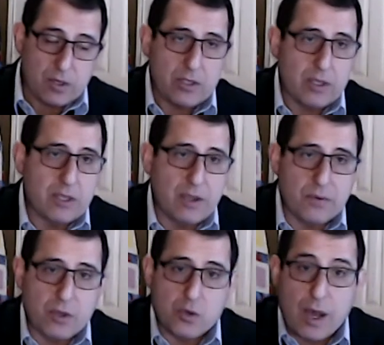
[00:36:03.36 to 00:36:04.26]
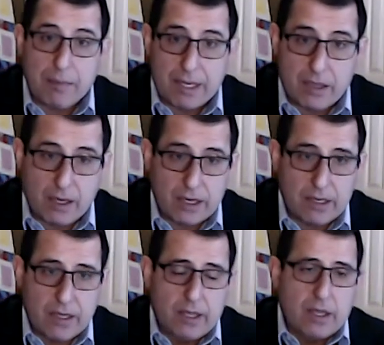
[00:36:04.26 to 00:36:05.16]
You can definitely drop me a line,
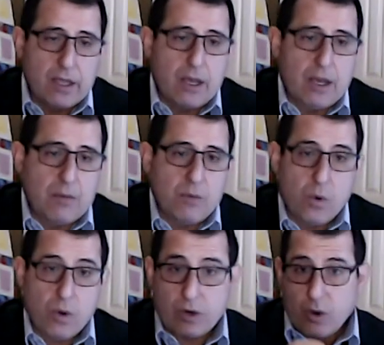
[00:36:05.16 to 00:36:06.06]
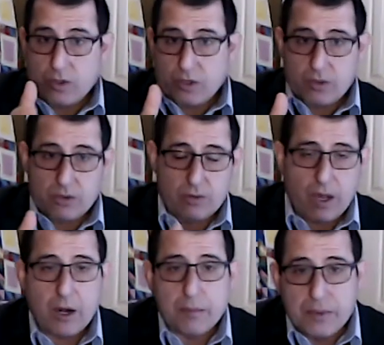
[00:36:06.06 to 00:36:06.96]
or go to
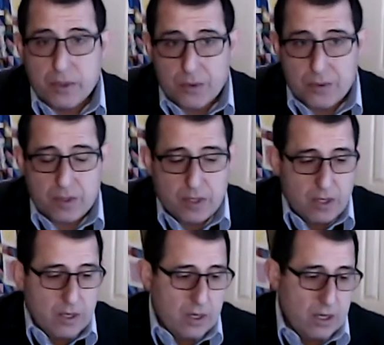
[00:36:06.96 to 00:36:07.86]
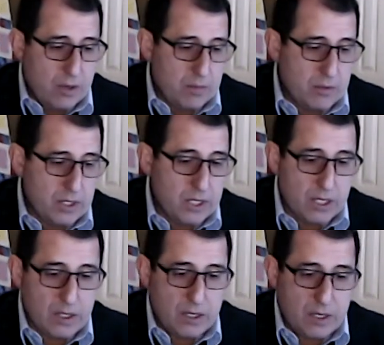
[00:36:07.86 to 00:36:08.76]
our booth to
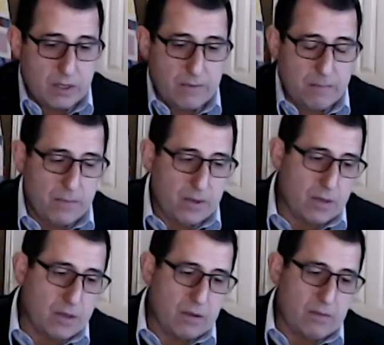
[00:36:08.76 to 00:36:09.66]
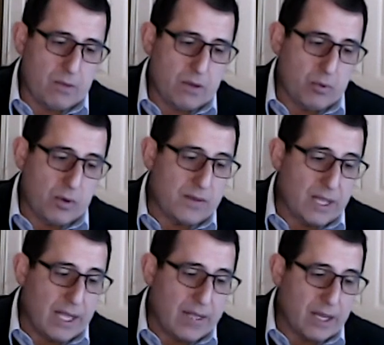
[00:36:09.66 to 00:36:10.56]
get the brief
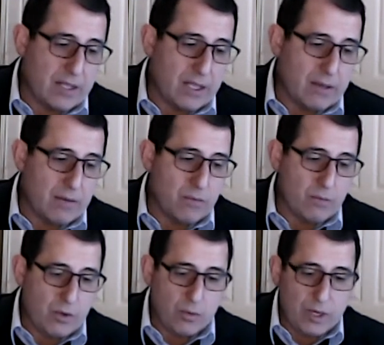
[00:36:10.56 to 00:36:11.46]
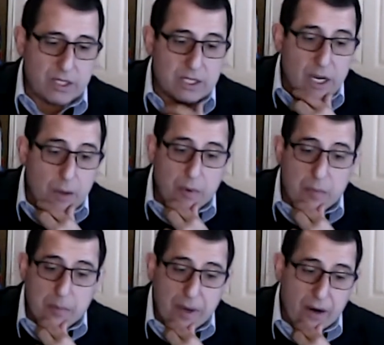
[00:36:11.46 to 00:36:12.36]
slide deck that we had set up and
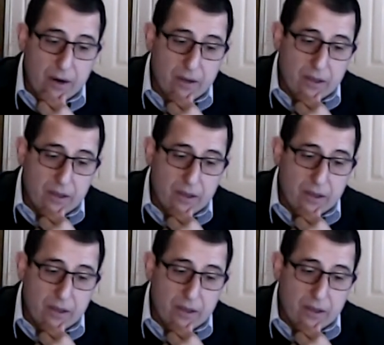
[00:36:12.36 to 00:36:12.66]
prepared.